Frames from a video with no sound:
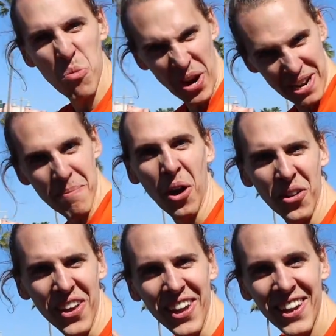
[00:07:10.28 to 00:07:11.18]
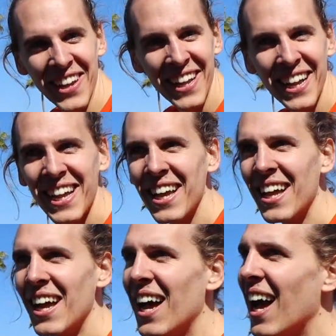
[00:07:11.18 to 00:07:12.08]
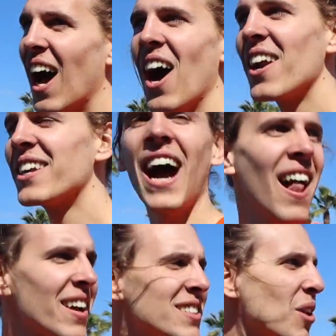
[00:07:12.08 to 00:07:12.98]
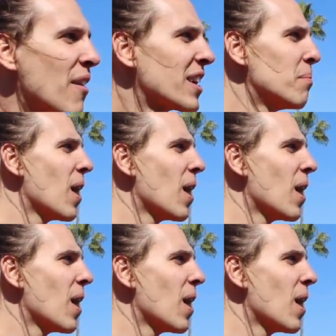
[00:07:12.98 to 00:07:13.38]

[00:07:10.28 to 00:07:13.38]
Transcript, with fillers: windmilled it. Hundred dollars, whoever can